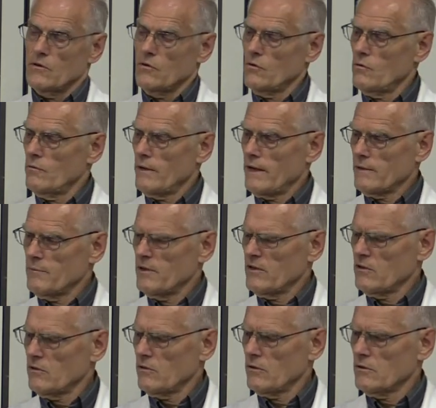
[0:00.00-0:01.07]
who had
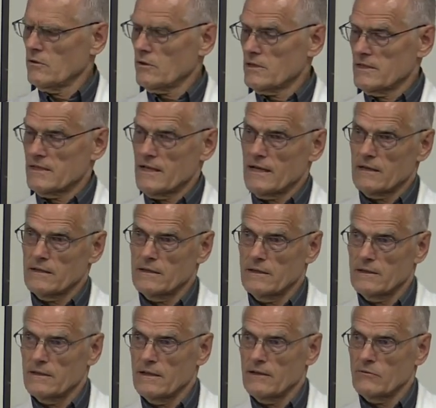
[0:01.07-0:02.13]
been on doxycycline
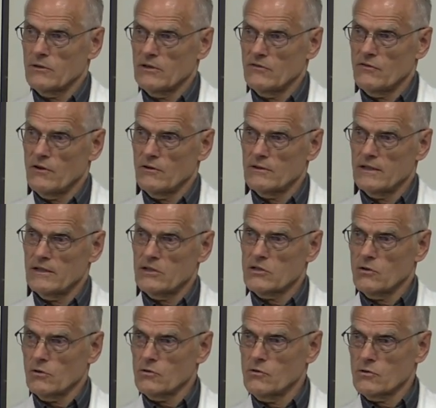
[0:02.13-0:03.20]
and they really found that a
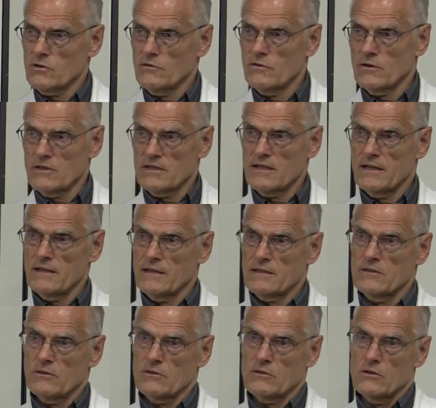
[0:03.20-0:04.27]
short course of doxycycline
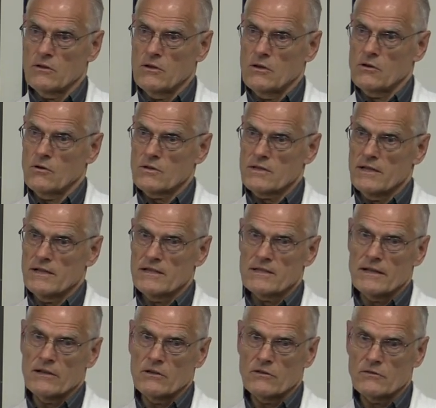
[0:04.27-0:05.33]
does not cause any
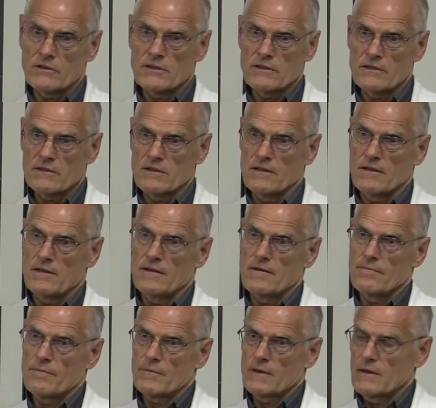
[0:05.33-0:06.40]
staining of the teeth.
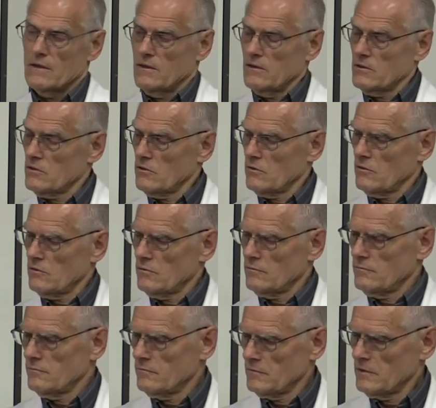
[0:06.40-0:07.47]
So
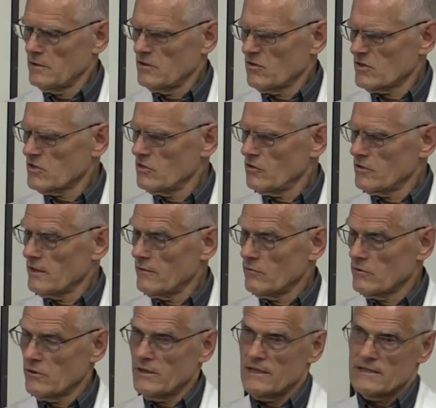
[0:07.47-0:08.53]
in those children, I
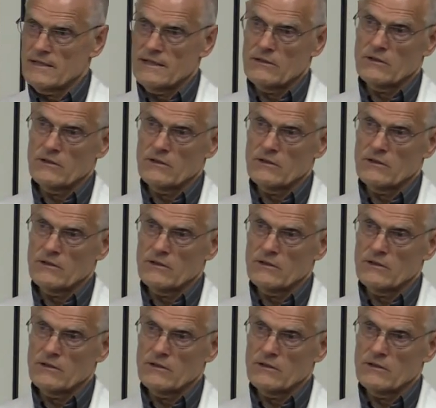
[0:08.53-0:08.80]
would not hesitate